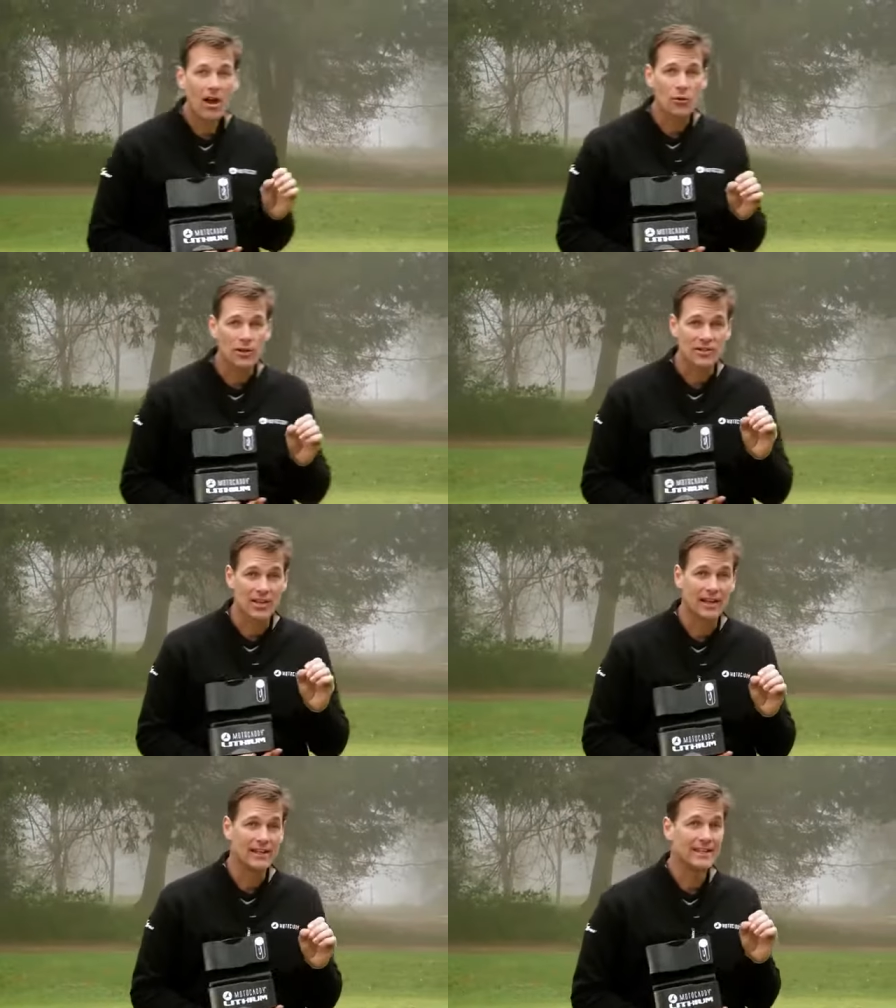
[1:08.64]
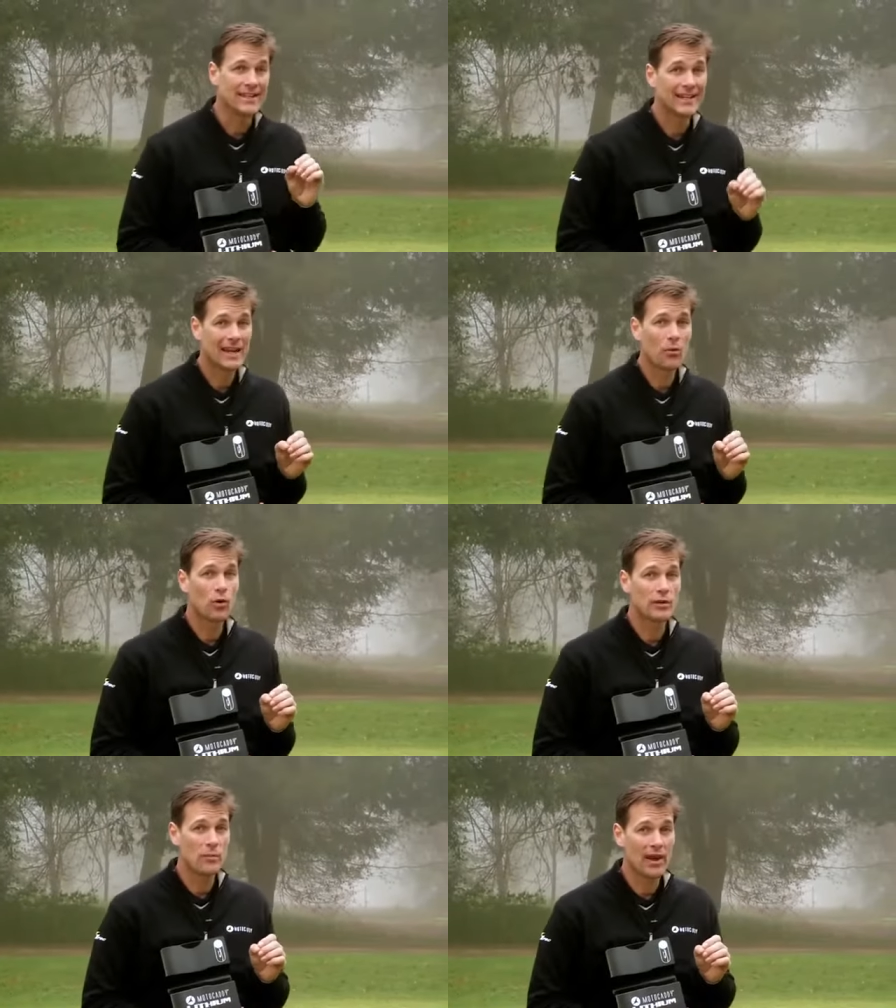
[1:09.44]
I always say you get
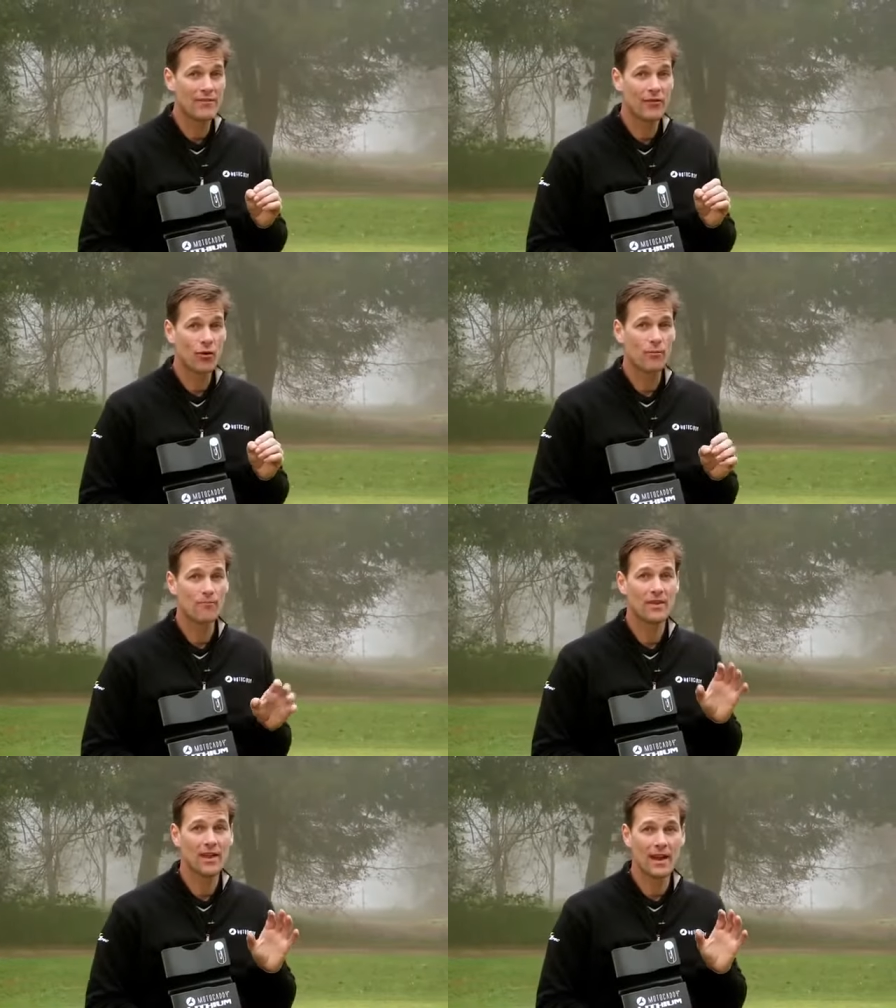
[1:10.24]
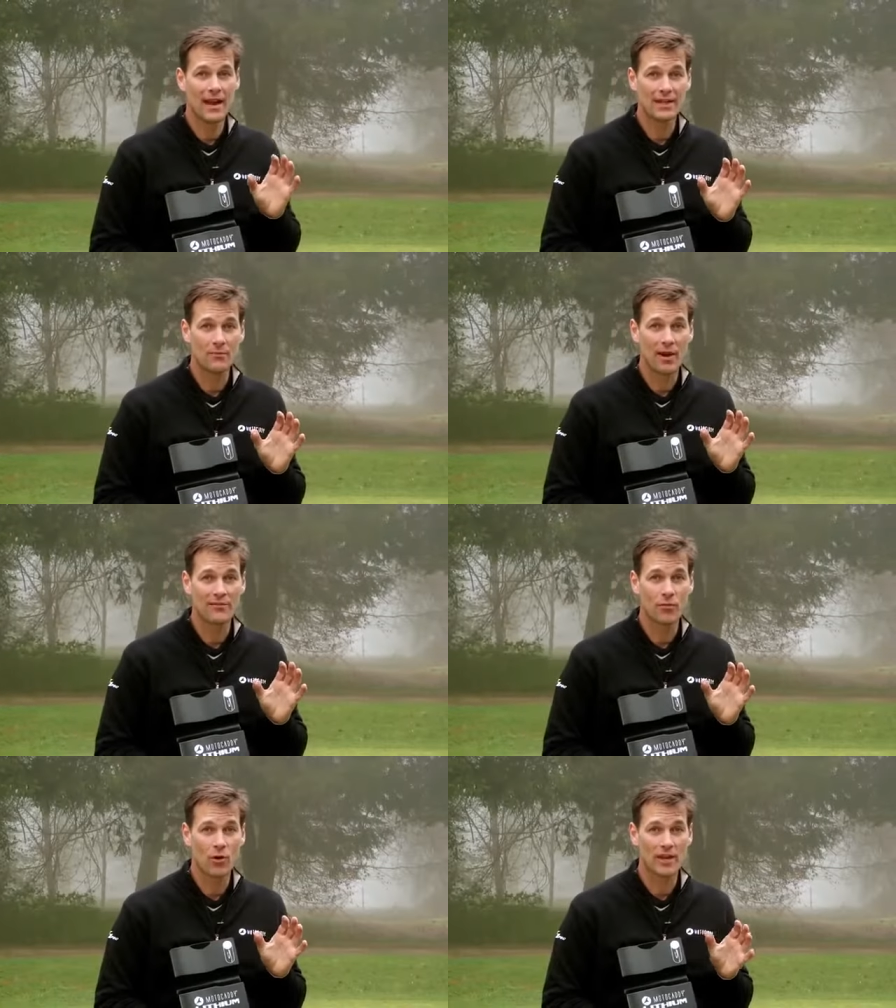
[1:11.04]
what you pay for and you
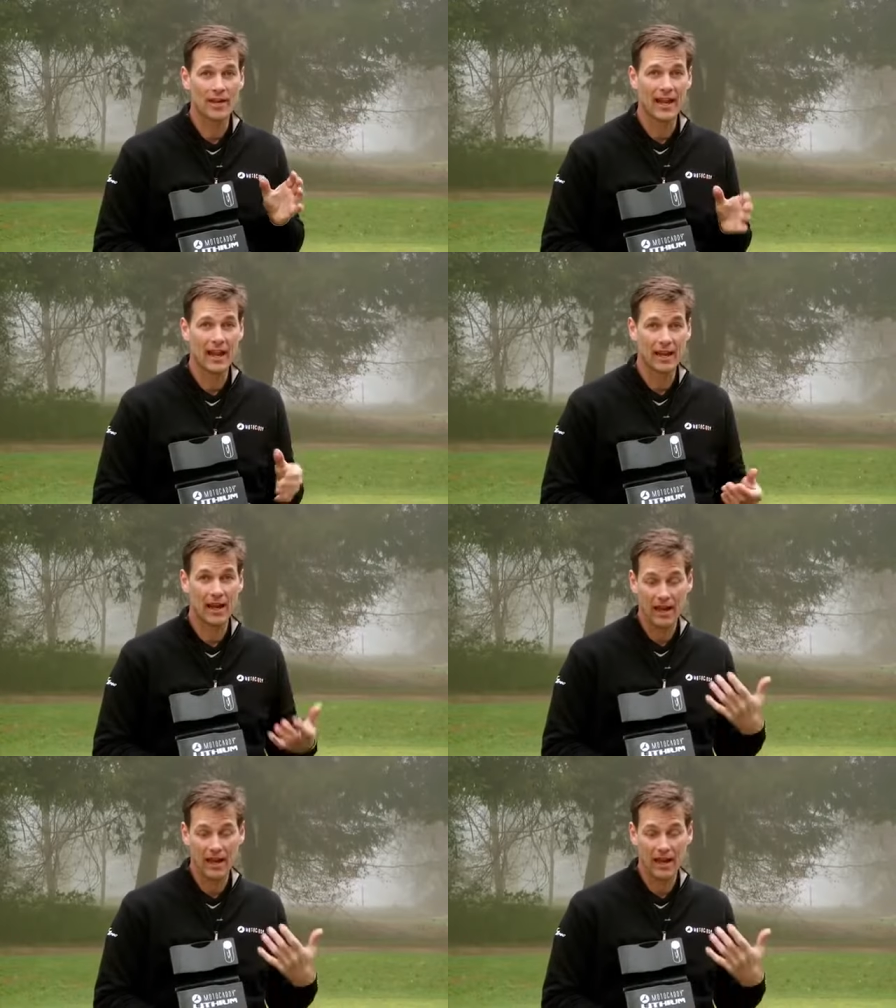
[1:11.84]
pay for what you get.